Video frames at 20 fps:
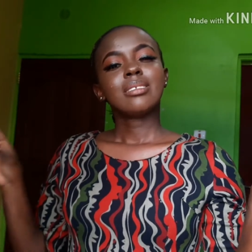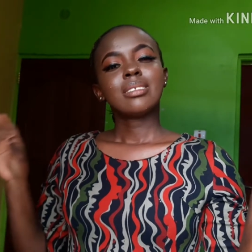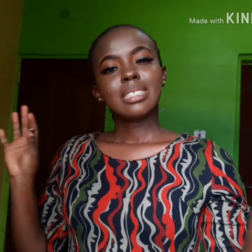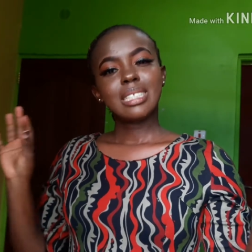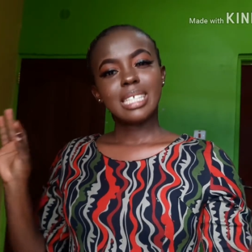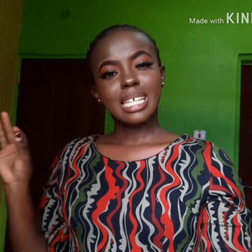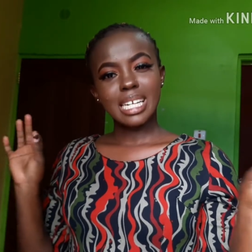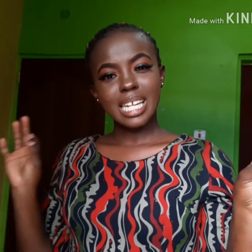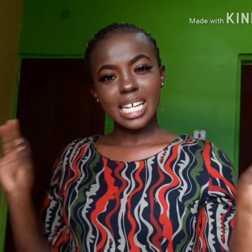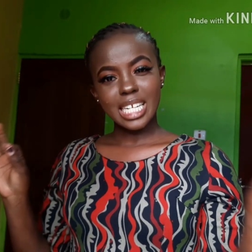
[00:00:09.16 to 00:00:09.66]

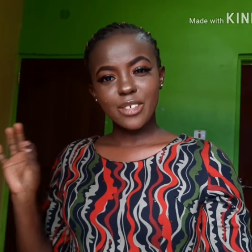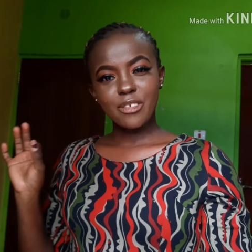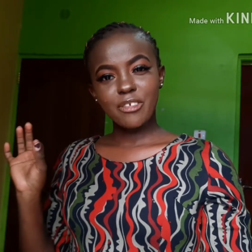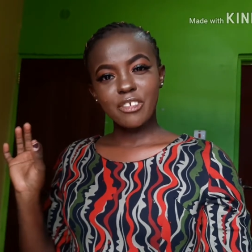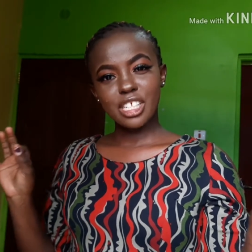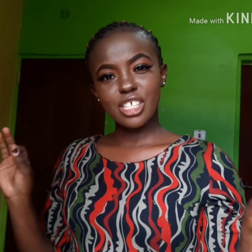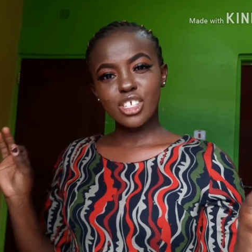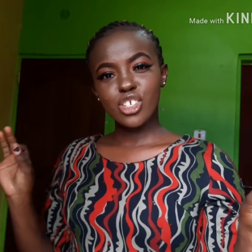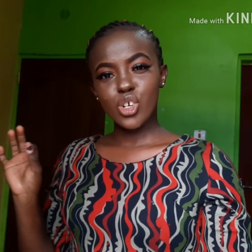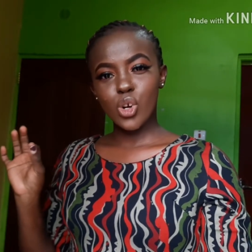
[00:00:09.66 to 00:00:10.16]
the
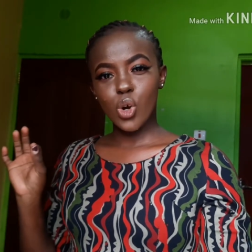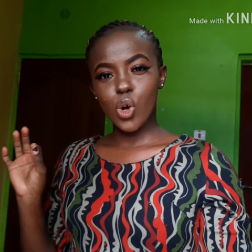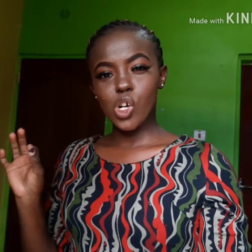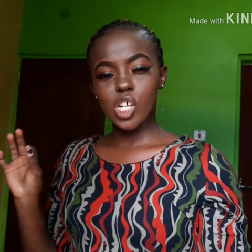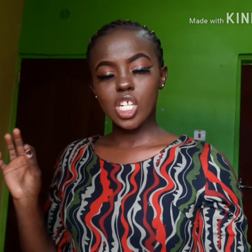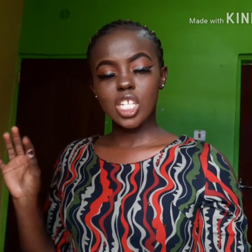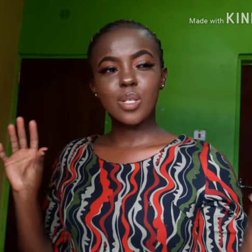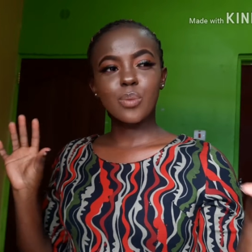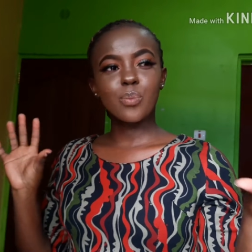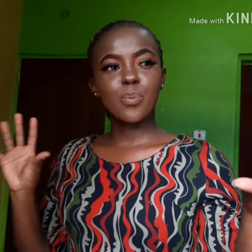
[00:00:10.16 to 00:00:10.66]
Netflix
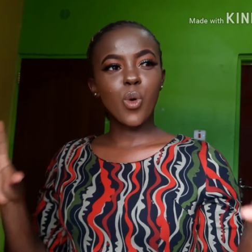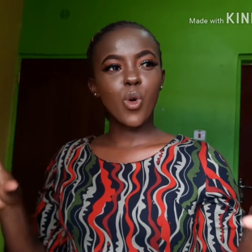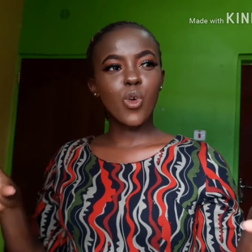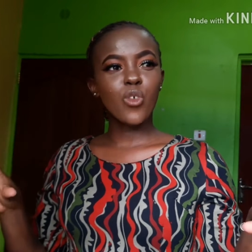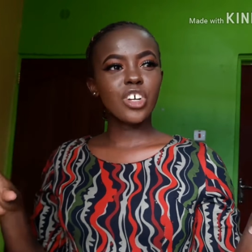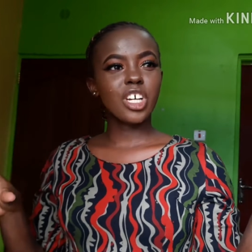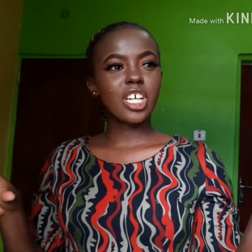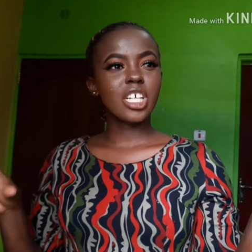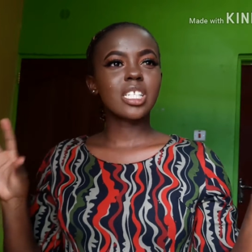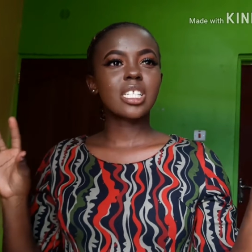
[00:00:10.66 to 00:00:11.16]
shows,
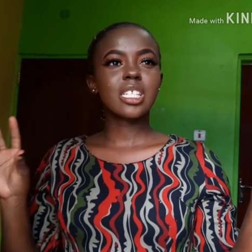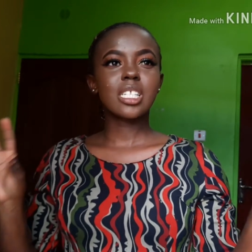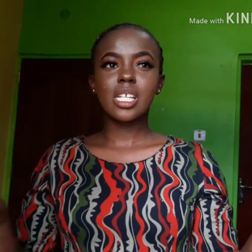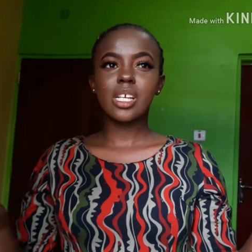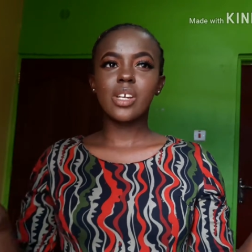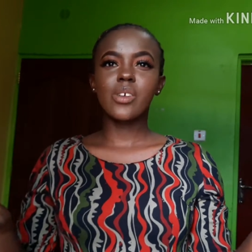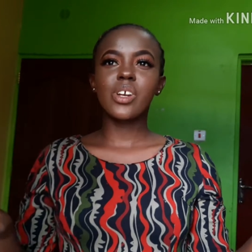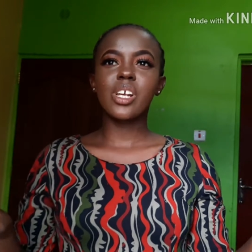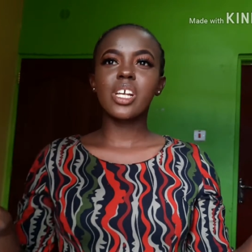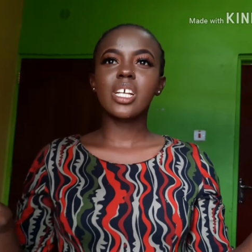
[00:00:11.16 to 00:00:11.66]
movies,
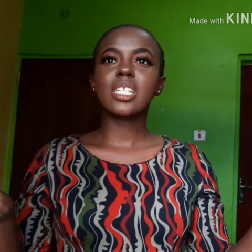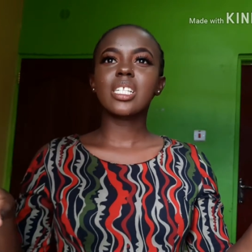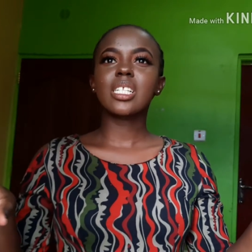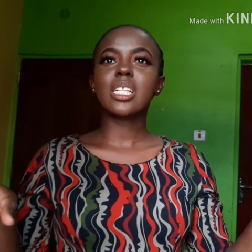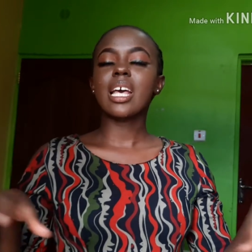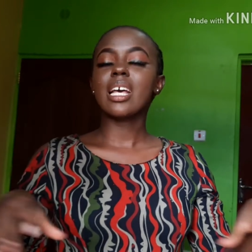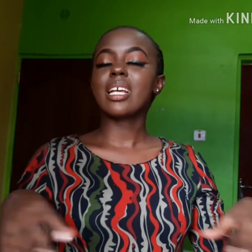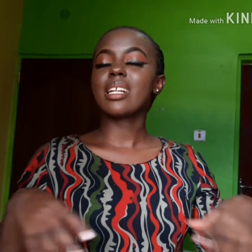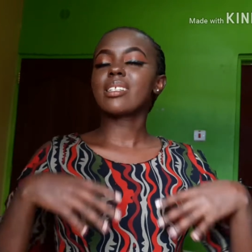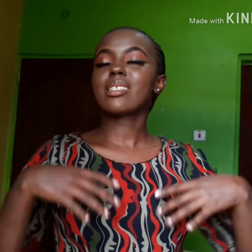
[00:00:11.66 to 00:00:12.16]
series,
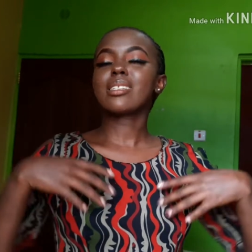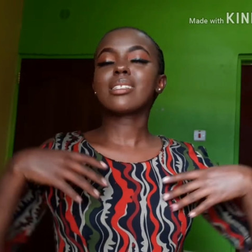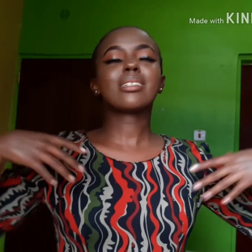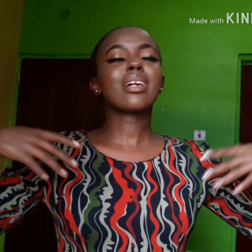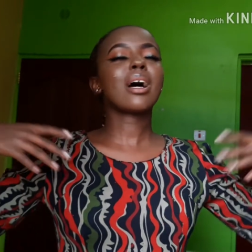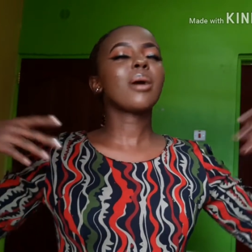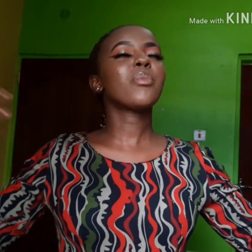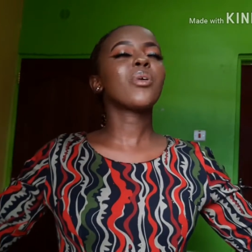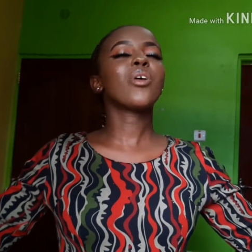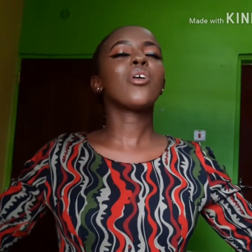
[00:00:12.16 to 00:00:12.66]
and
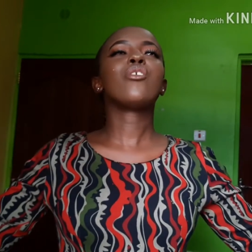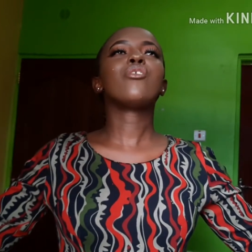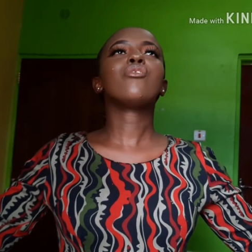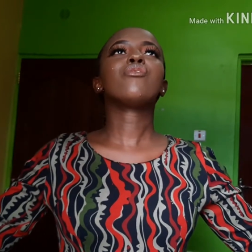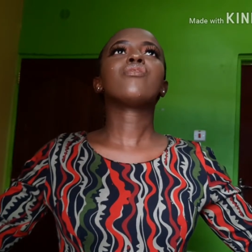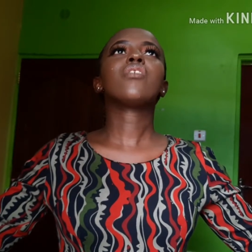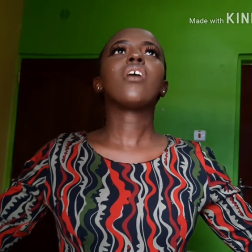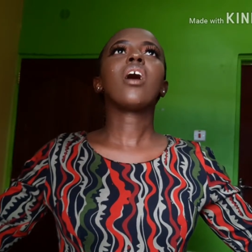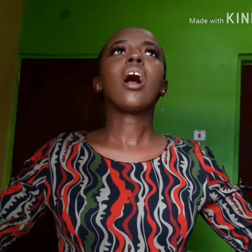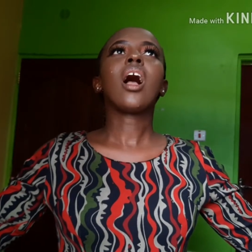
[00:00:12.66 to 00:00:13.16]
some
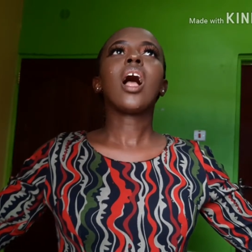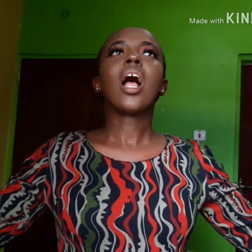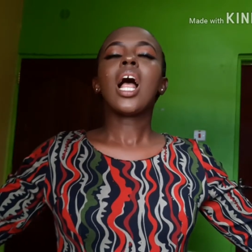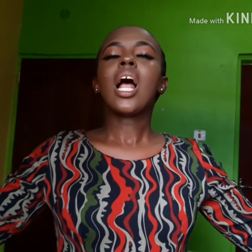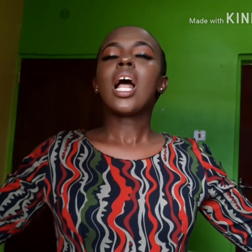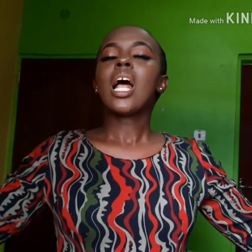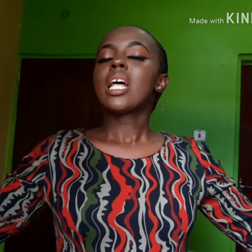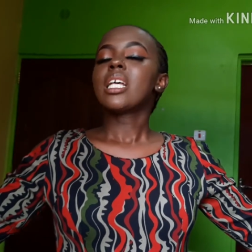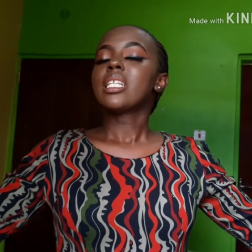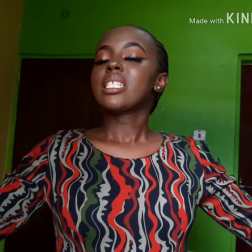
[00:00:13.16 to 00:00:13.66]
of
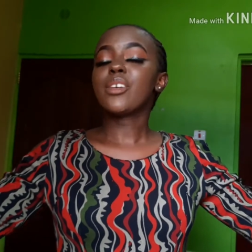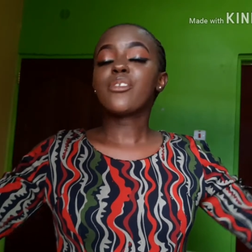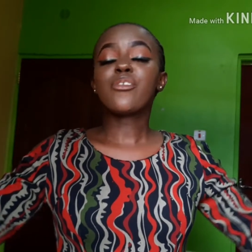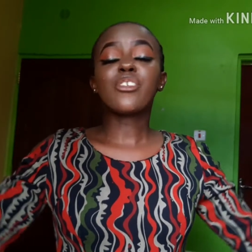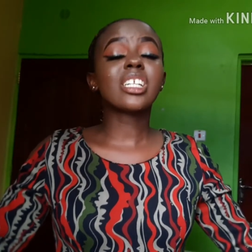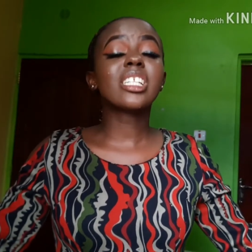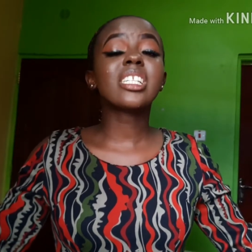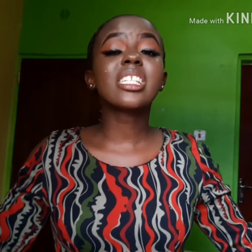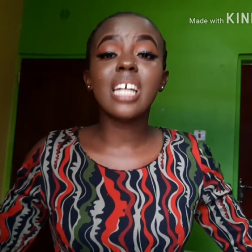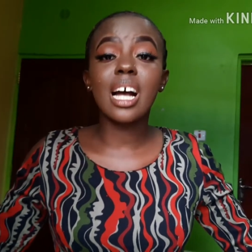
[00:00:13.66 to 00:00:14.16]

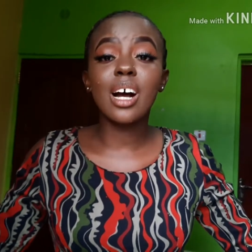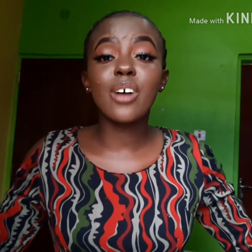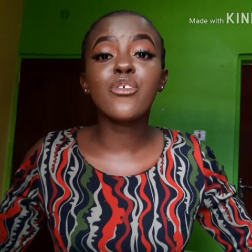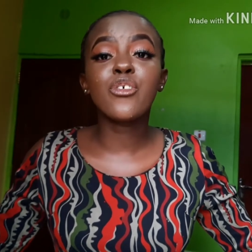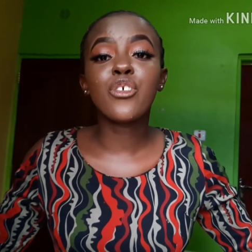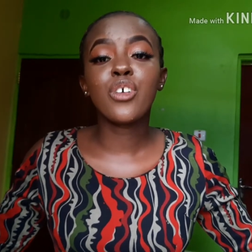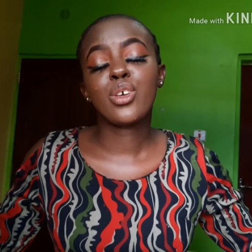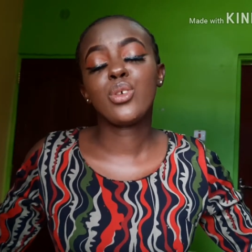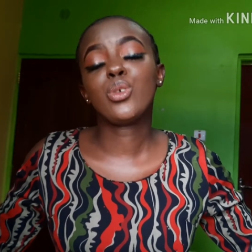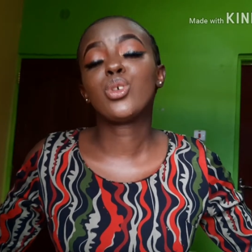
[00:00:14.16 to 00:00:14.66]
different
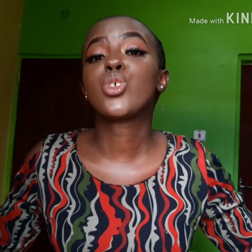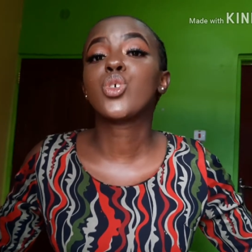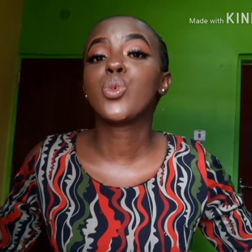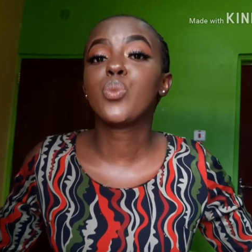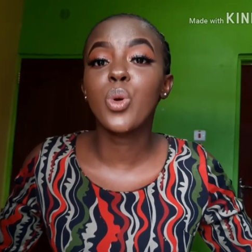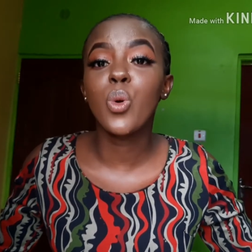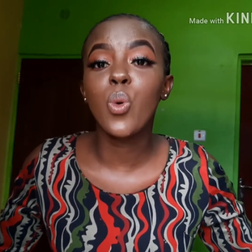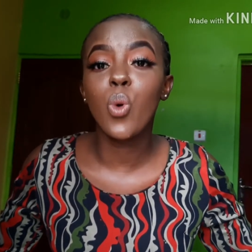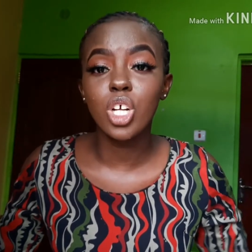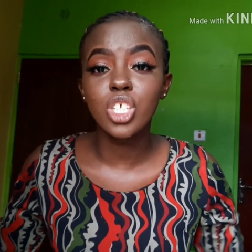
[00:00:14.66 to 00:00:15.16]
stuff you should
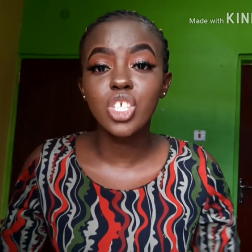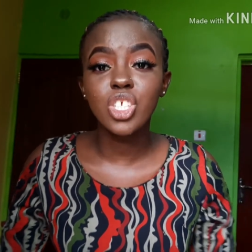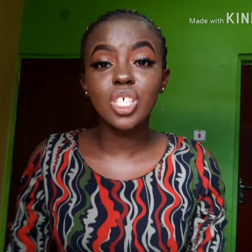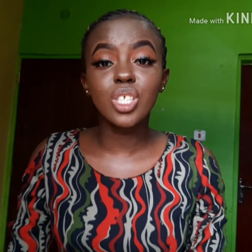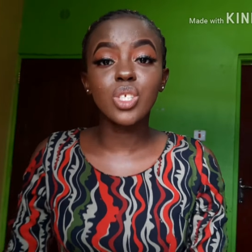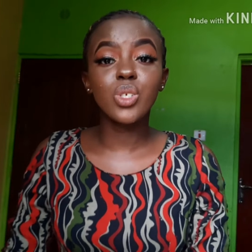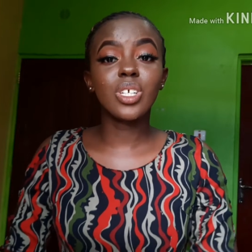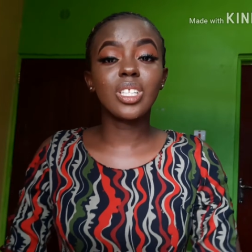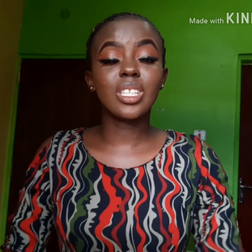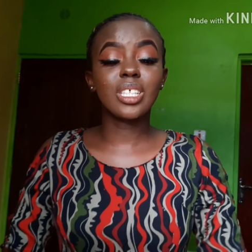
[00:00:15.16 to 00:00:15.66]
be watching
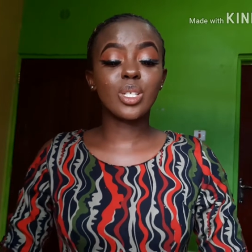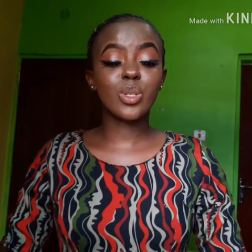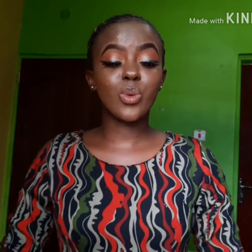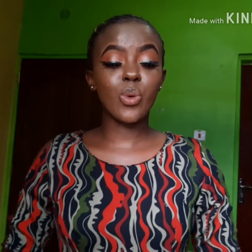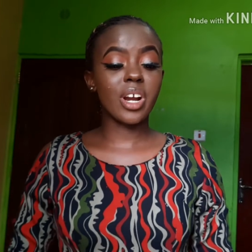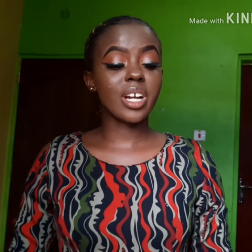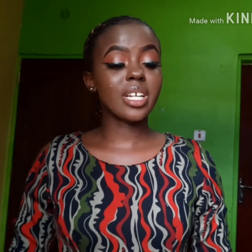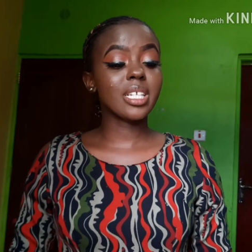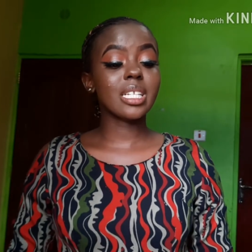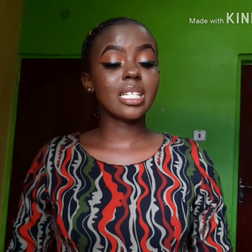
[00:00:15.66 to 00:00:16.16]
during this
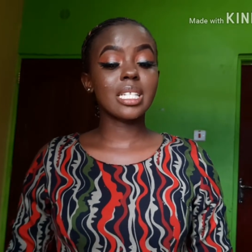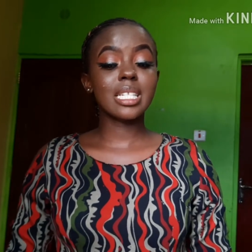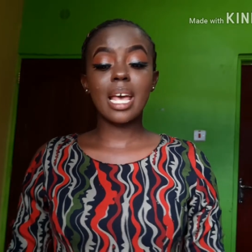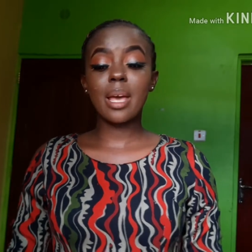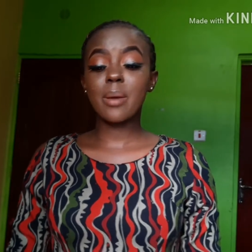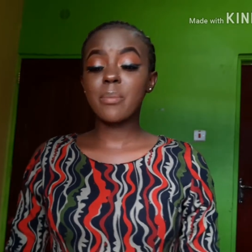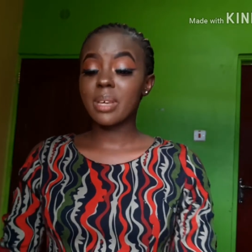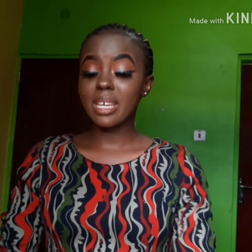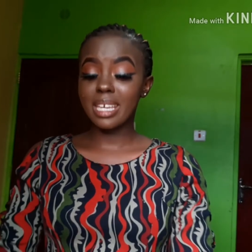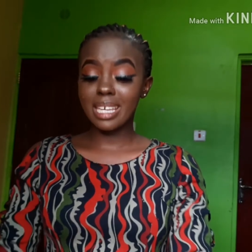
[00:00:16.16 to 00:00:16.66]
quarantine
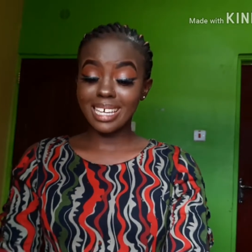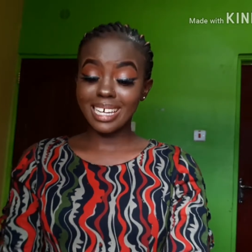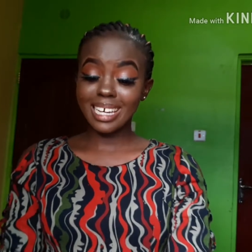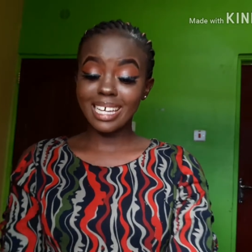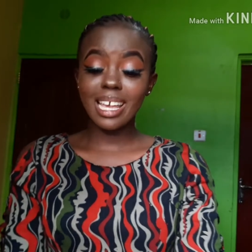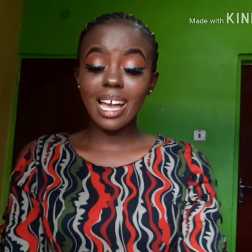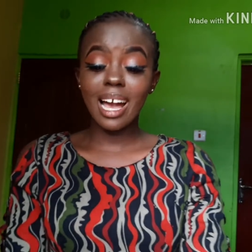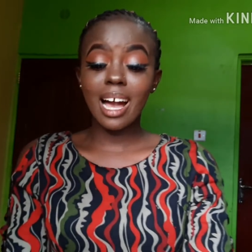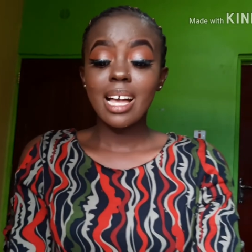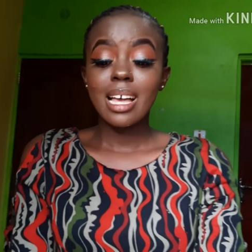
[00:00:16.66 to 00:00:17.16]
time in
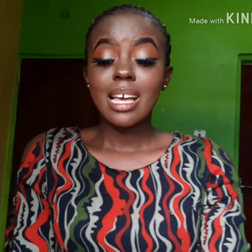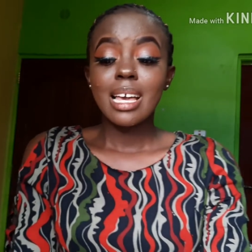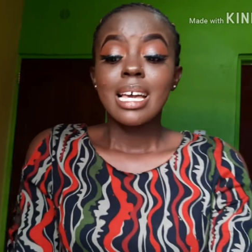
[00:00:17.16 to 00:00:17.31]
Kenya.